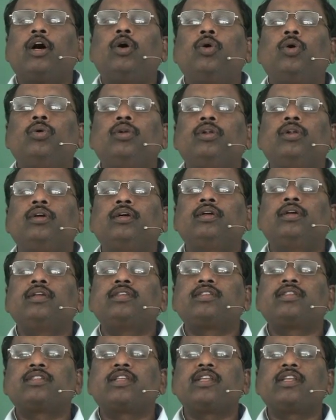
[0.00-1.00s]
town,
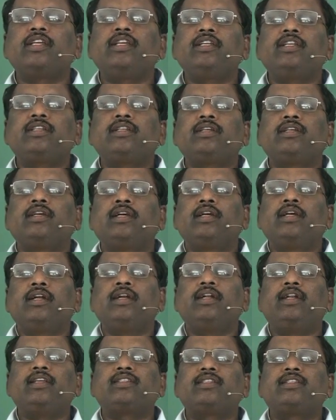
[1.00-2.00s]
street,
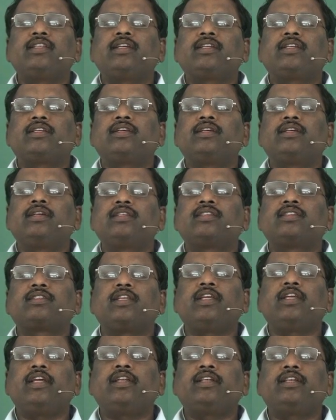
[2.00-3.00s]
district,
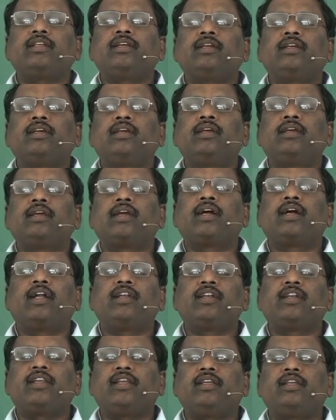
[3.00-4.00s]
state,
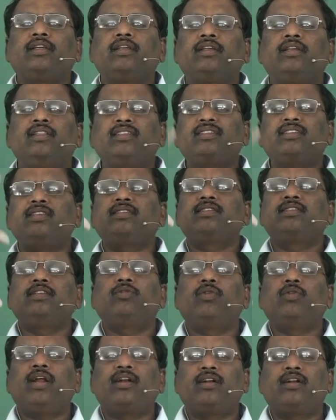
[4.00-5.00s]
country. This is
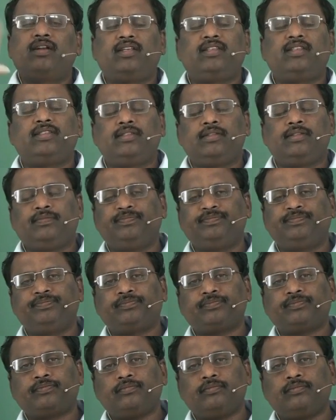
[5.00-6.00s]
your address.
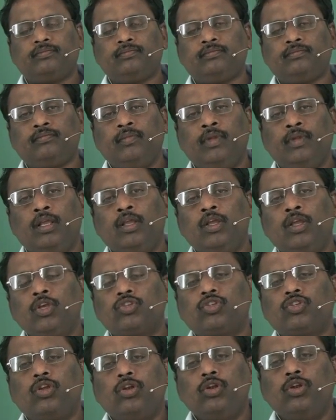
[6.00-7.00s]

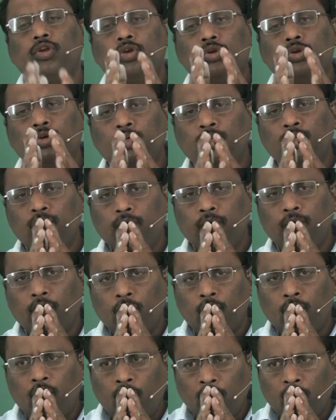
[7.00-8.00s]
So
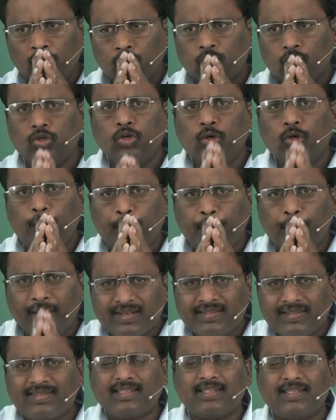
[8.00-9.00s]
no 2
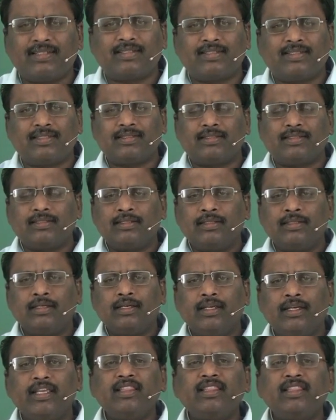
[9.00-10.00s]
persons
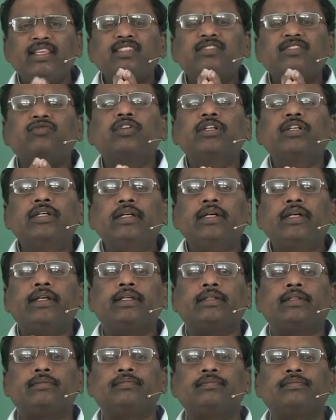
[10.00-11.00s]
in this
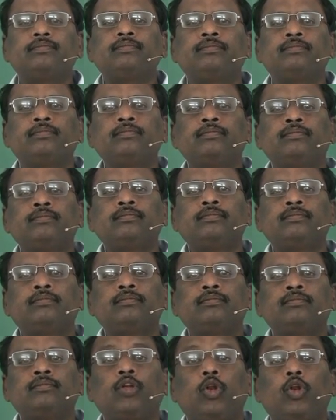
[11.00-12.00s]
world,
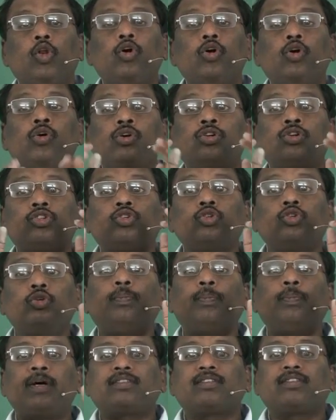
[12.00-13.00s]
no
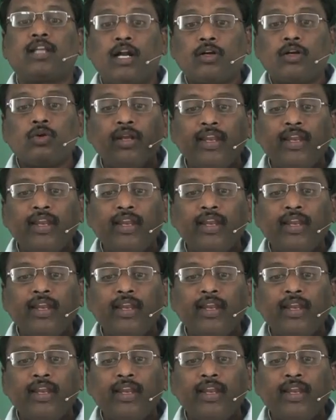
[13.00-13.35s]
2 persons,